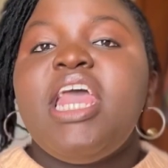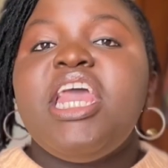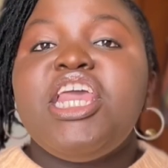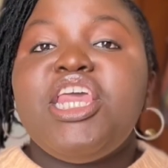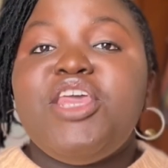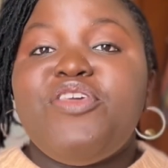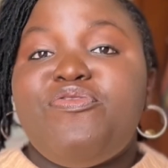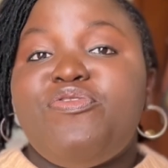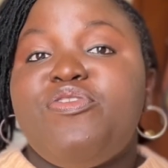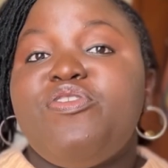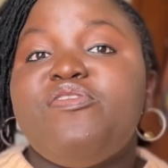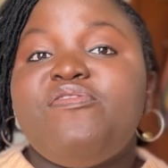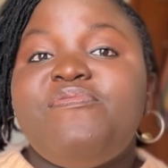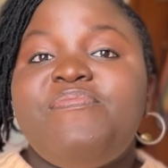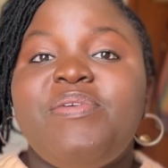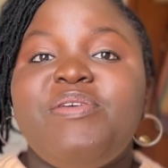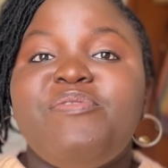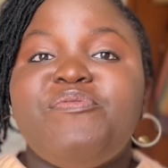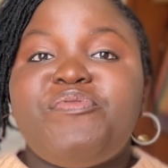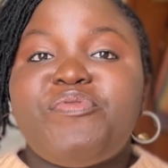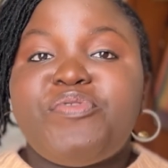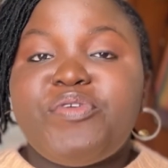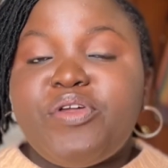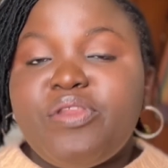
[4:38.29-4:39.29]
If you've
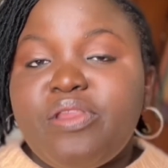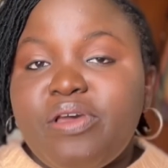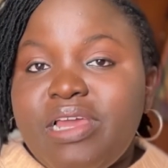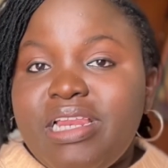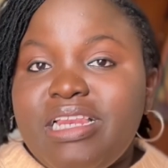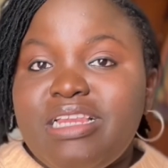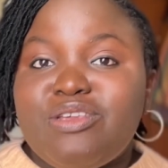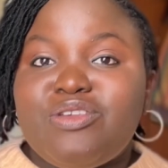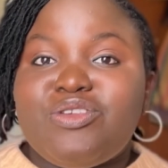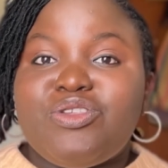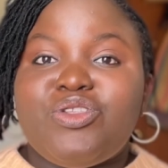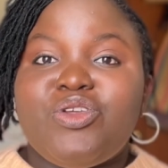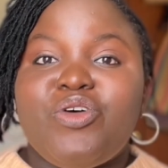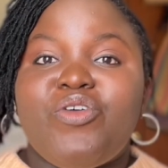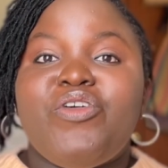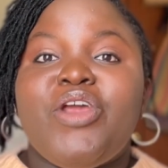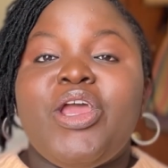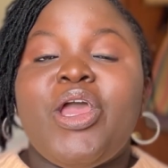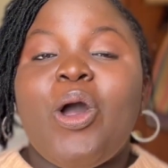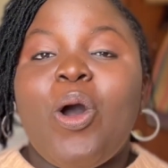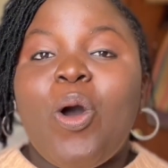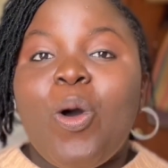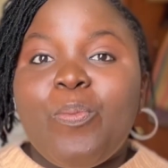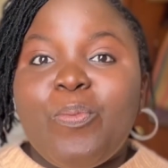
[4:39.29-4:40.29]
been following the
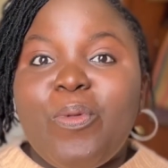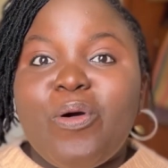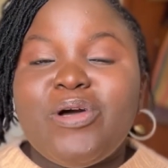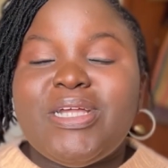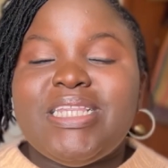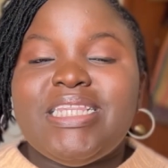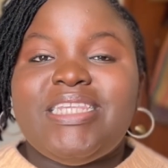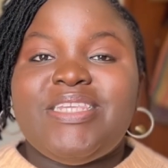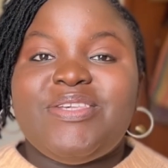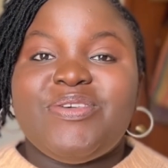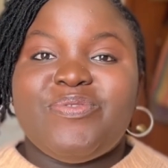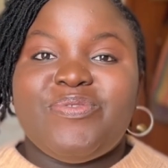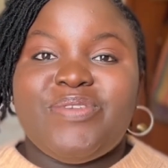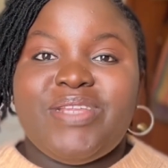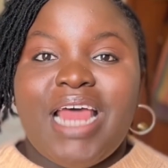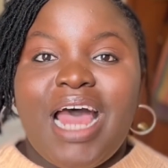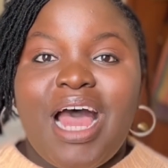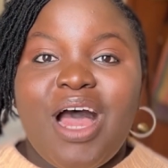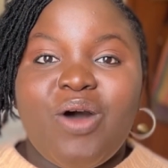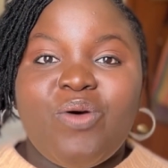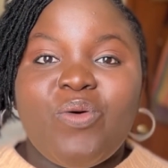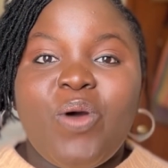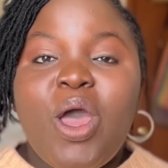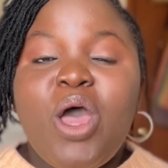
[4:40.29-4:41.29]
story up until
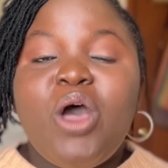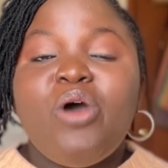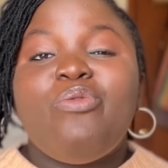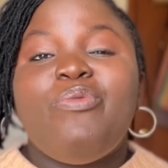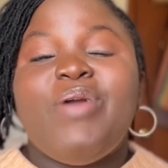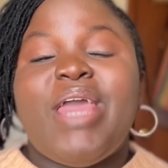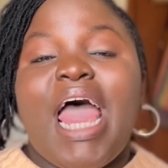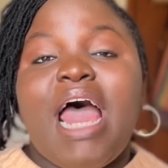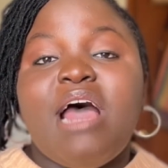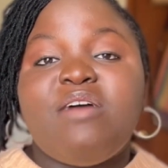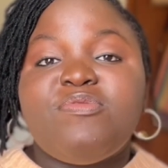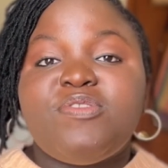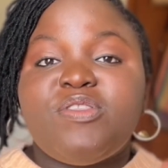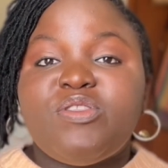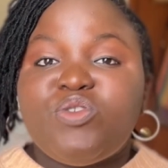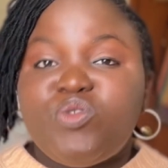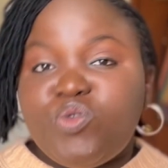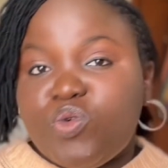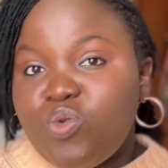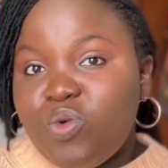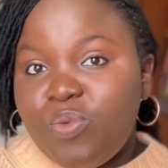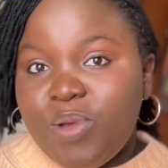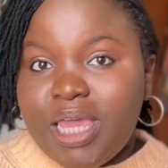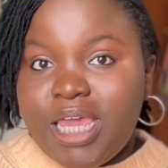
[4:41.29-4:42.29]
now, we have
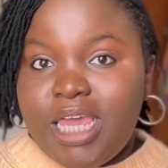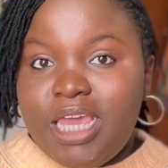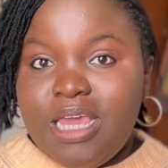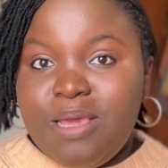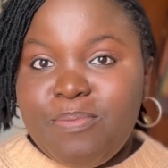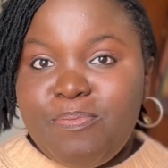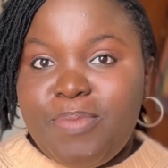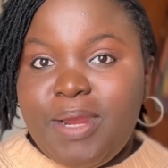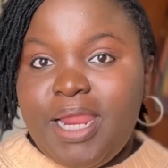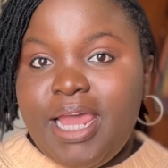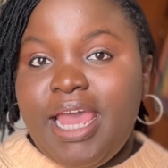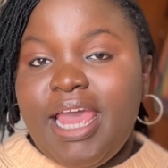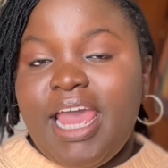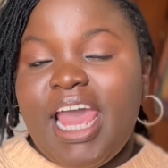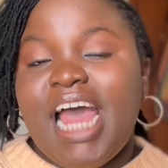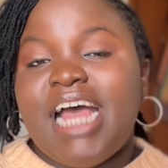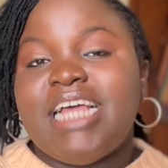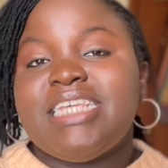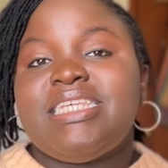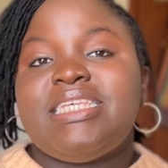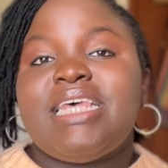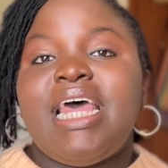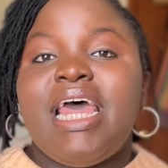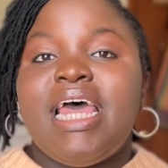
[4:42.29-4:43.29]
2 key
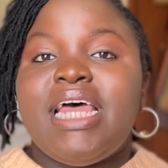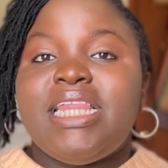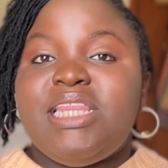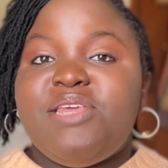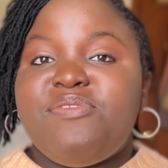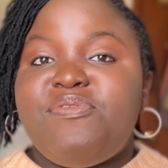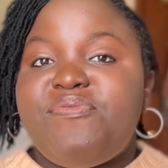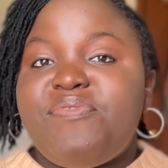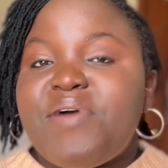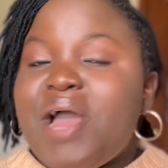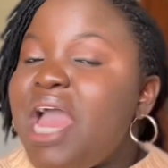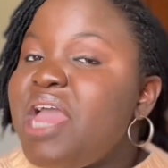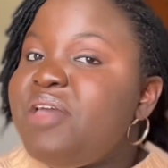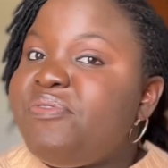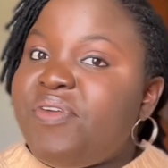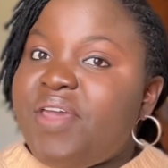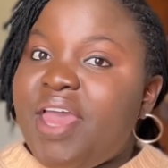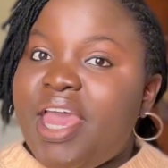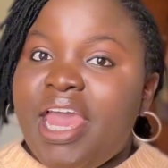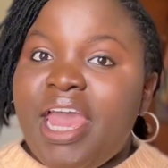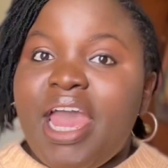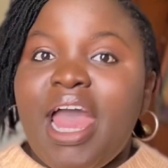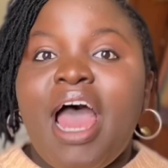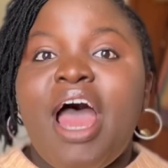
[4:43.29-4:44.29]
players, the
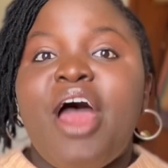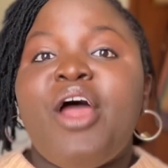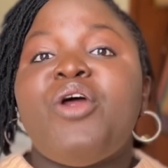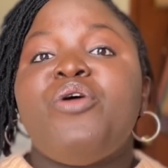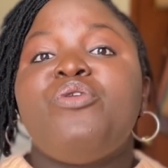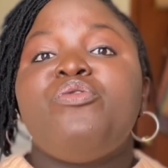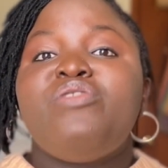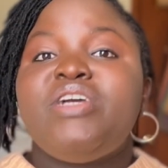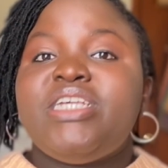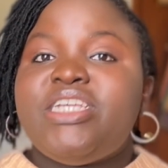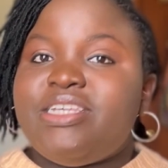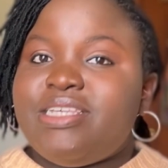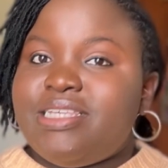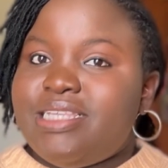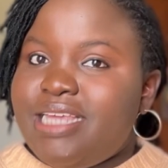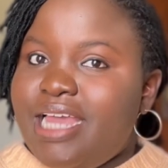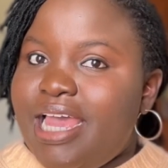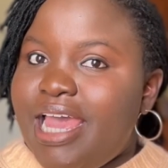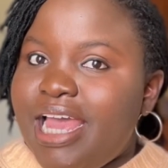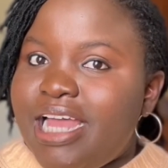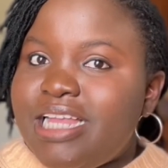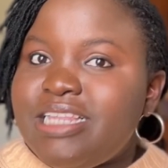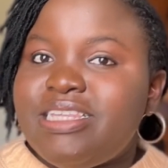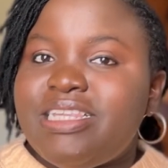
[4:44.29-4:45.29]
5-ARO, which is
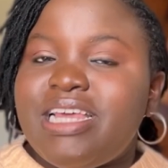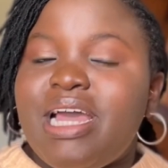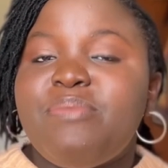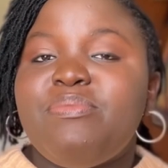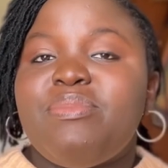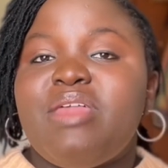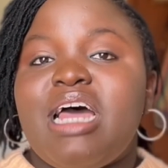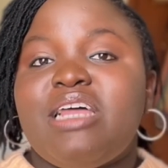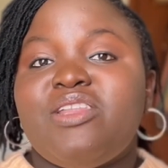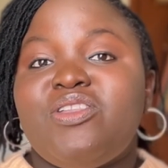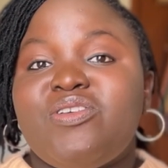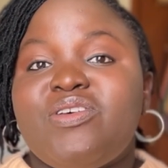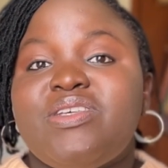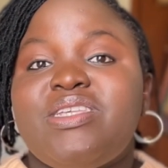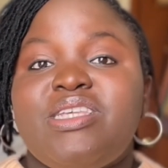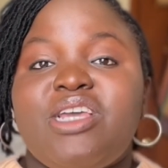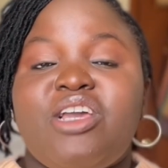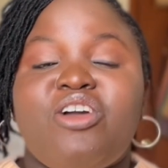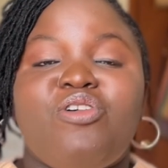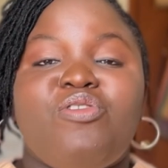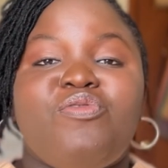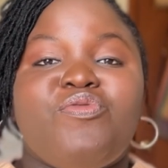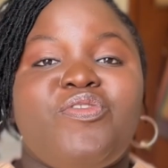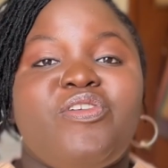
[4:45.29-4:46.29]
the enzyme that does the
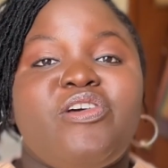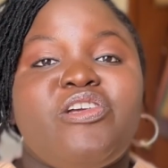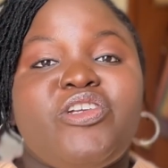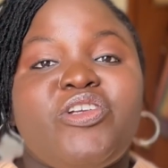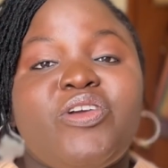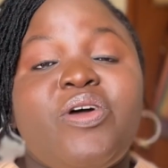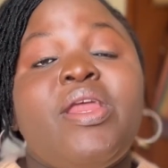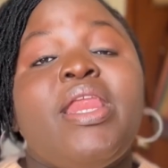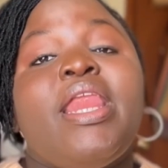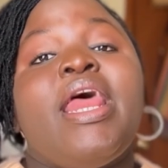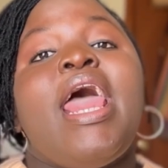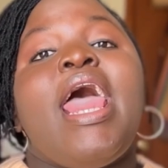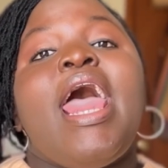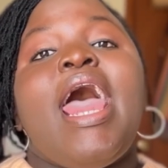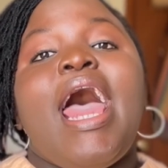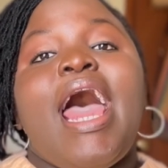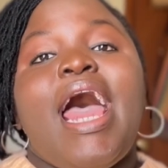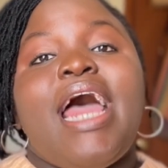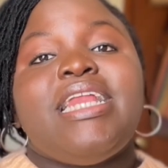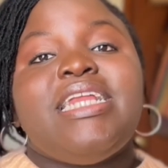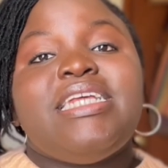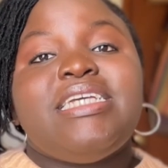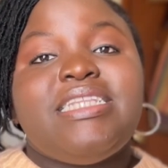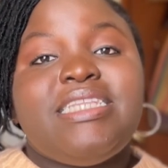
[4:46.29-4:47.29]
conversion,
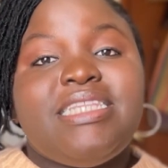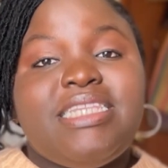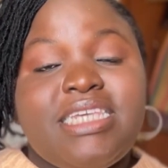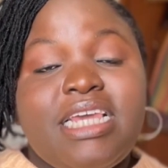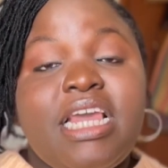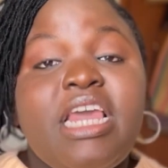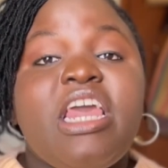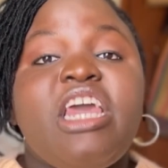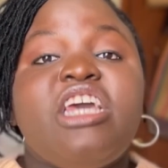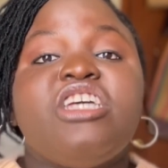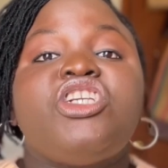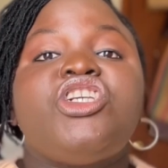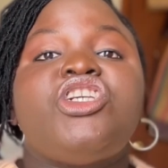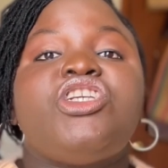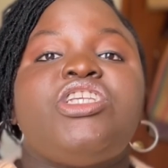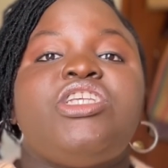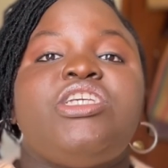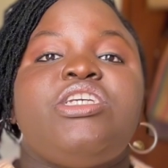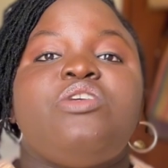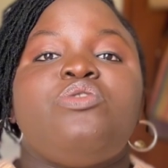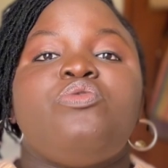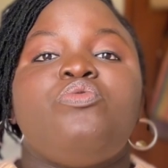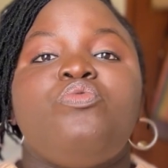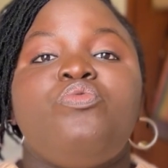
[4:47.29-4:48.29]
and the
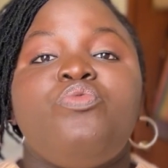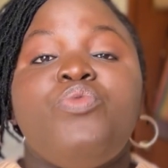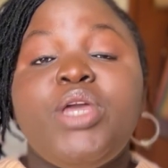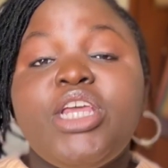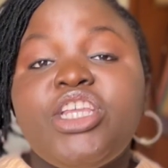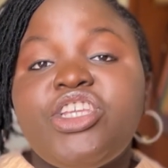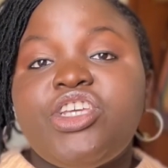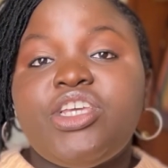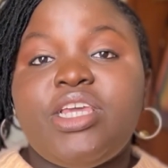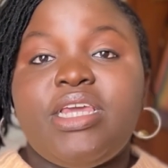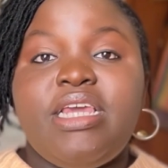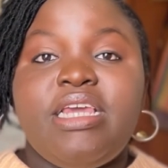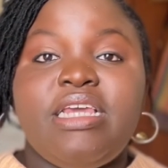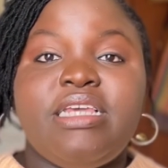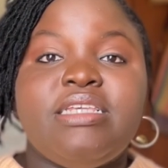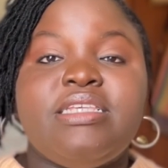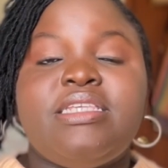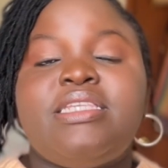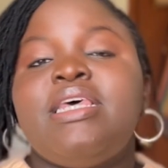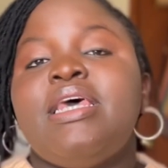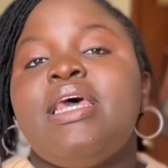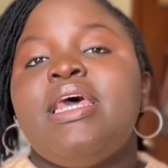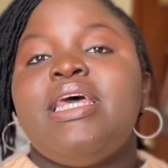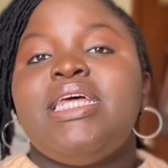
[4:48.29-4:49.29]
DHT, which
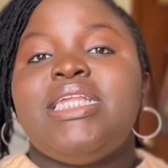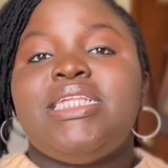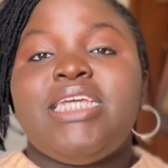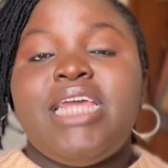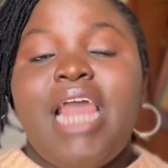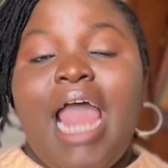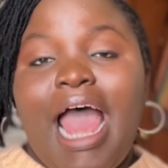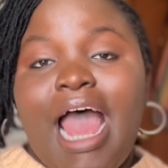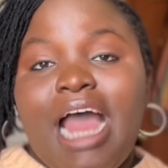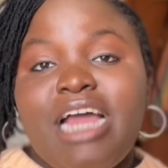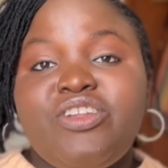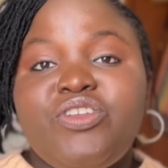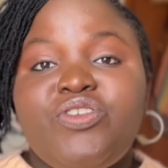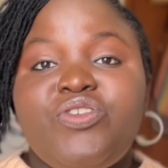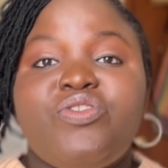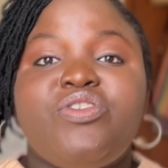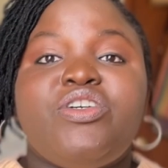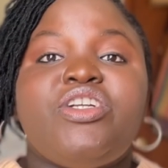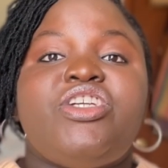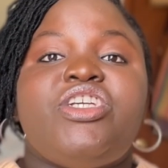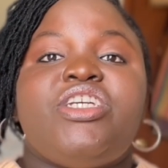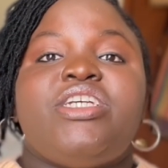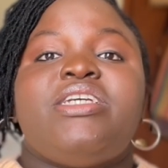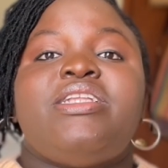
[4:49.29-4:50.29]
is the
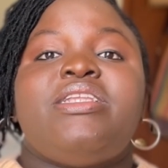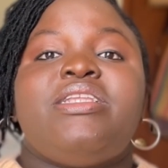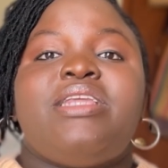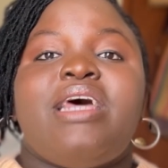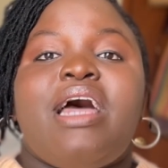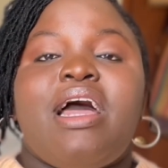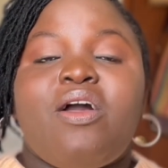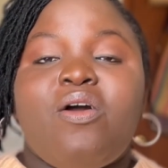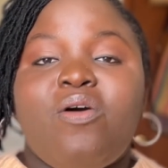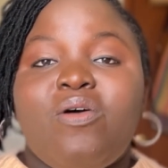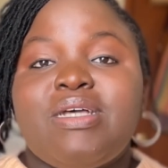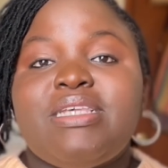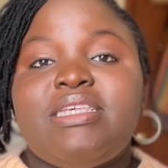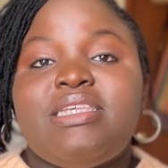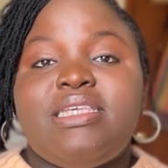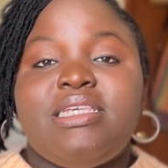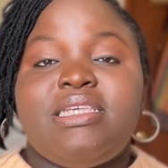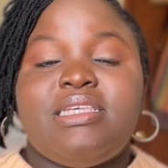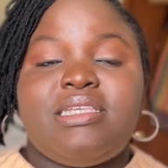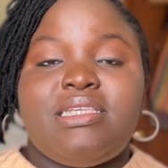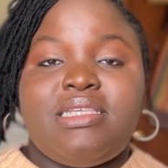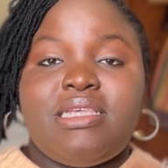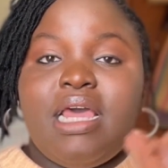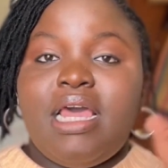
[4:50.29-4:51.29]
androgen that
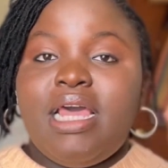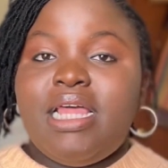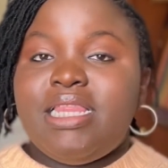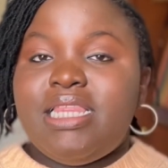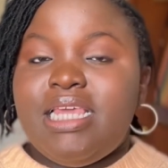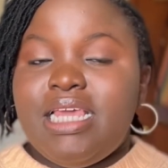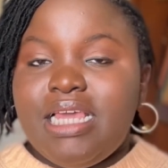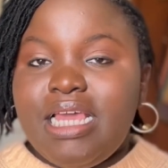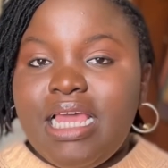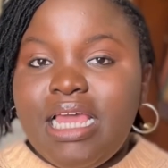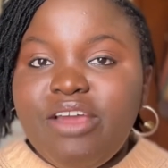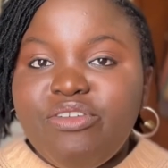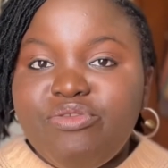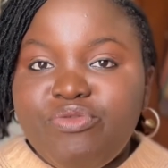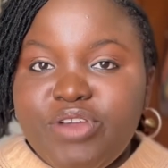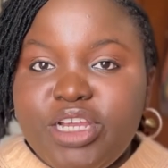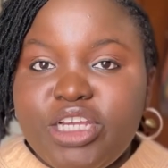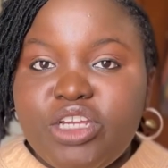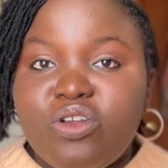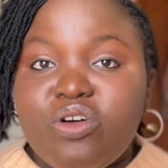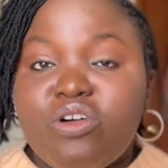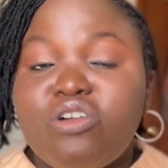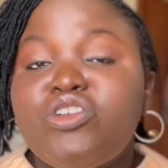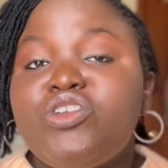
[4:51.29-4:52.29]
causes the
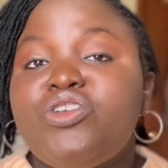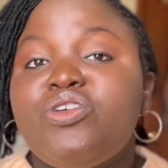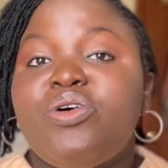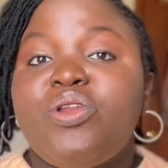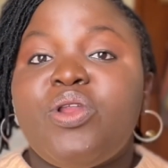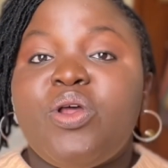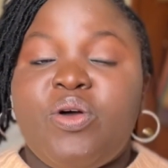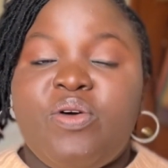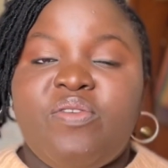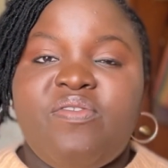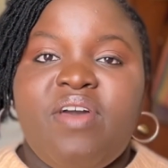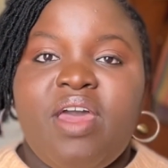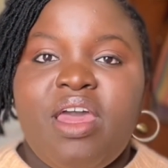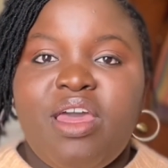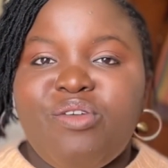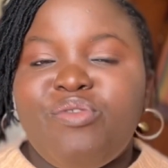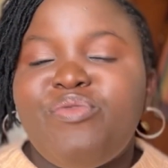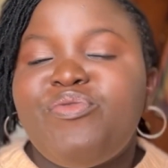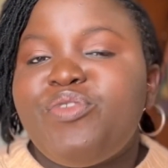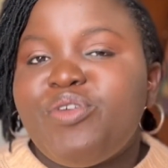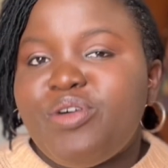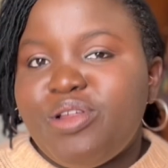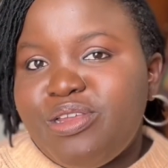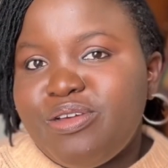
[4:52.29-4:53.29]
reduction of hair
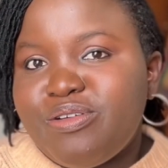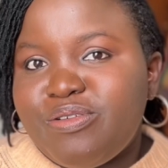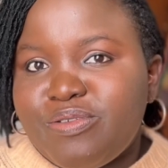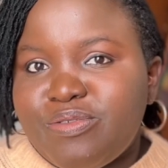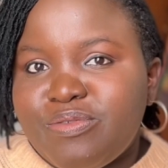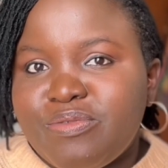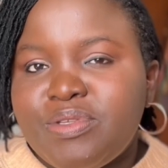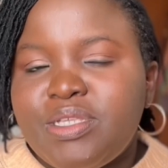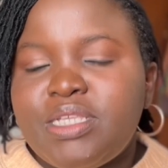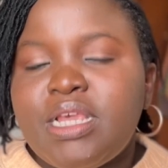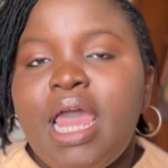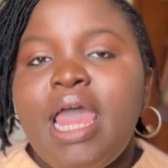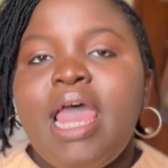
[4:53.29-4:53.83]
follicles.